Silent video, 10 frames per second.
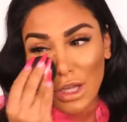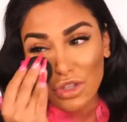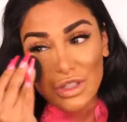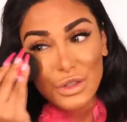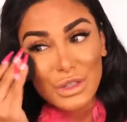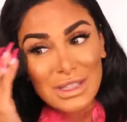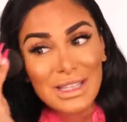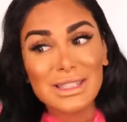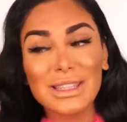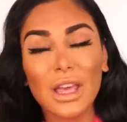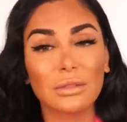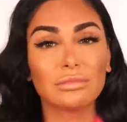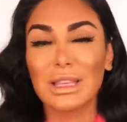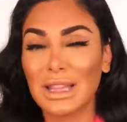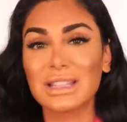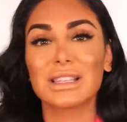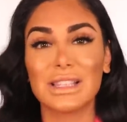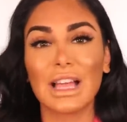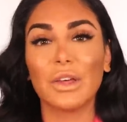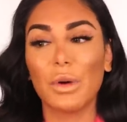It just looks like skin. And that's
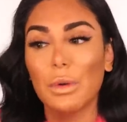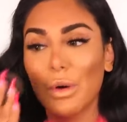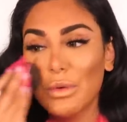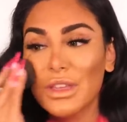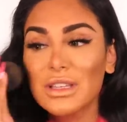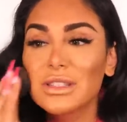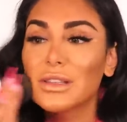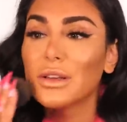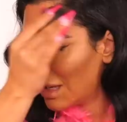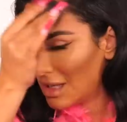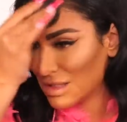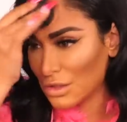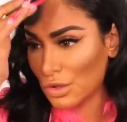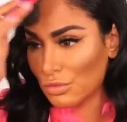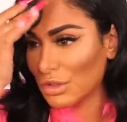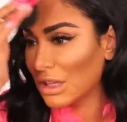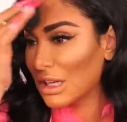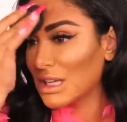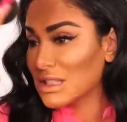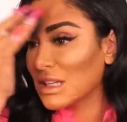exactly what we want with this. It needs to look really
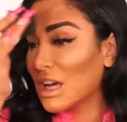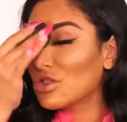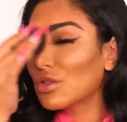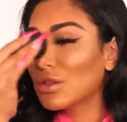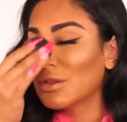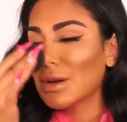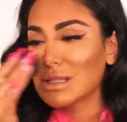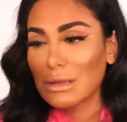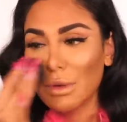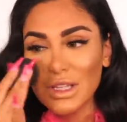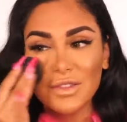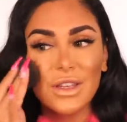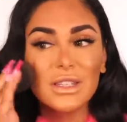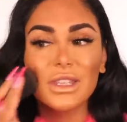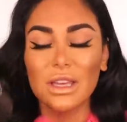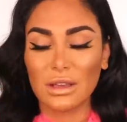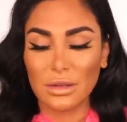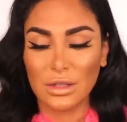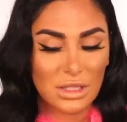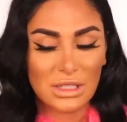nice and natural. And the Resting Boss Face like
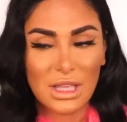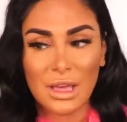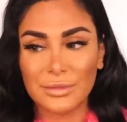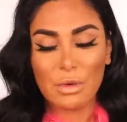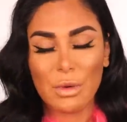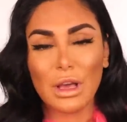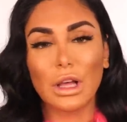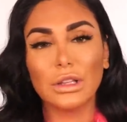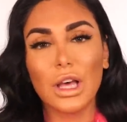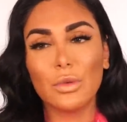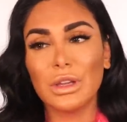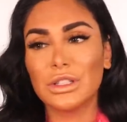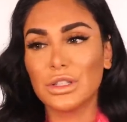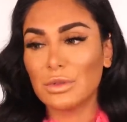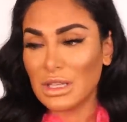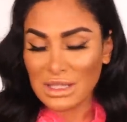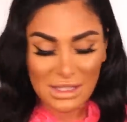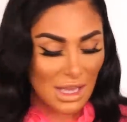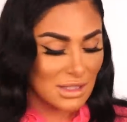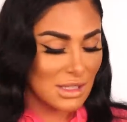does that. We want glowy, dewy,
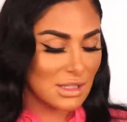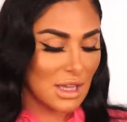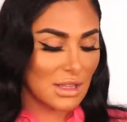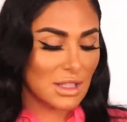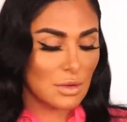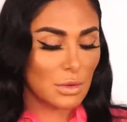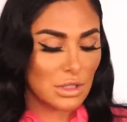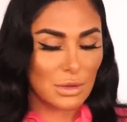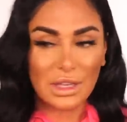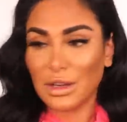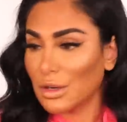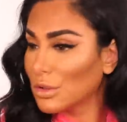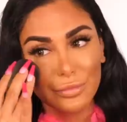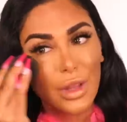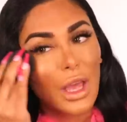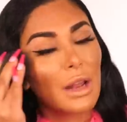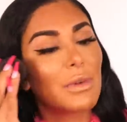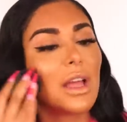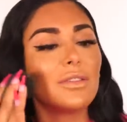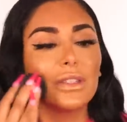sexy skin. That's what we're doing here. And I'm
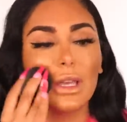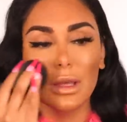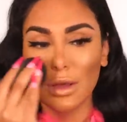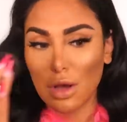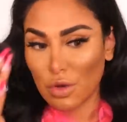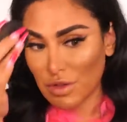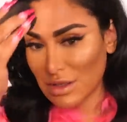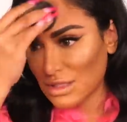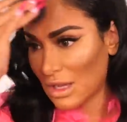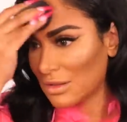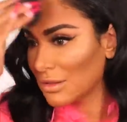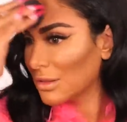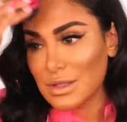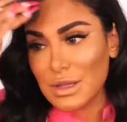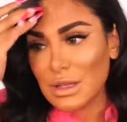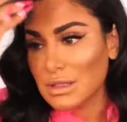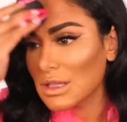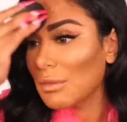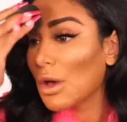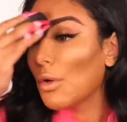kind of just taking that all over the skin. You can
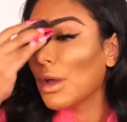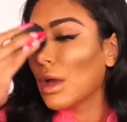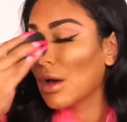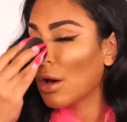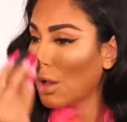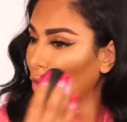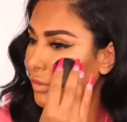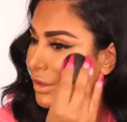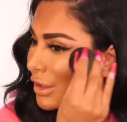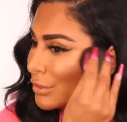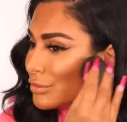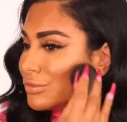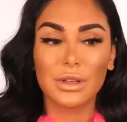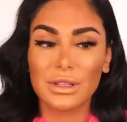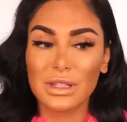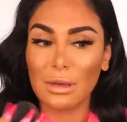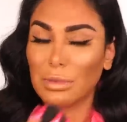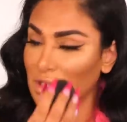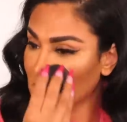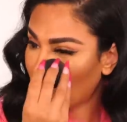see I'm going all over now. You can see that
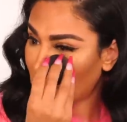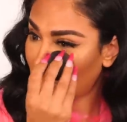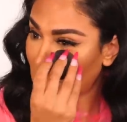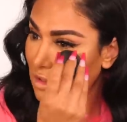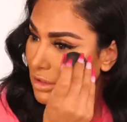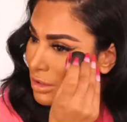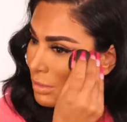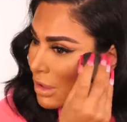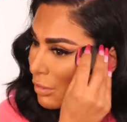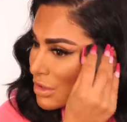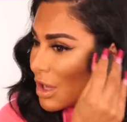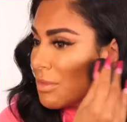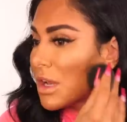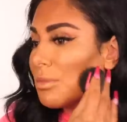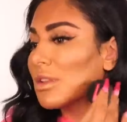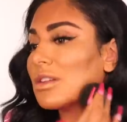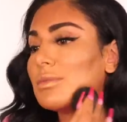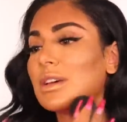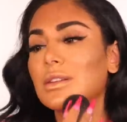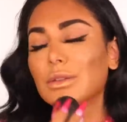blush kind of faded a little bit. We'll top that up a
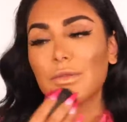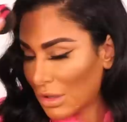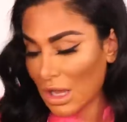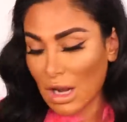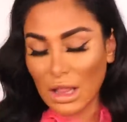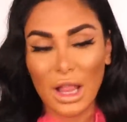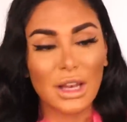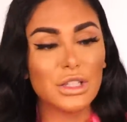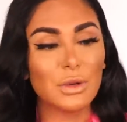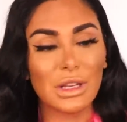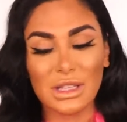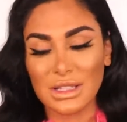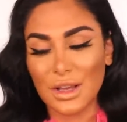little bit, but I got a lot of dewiness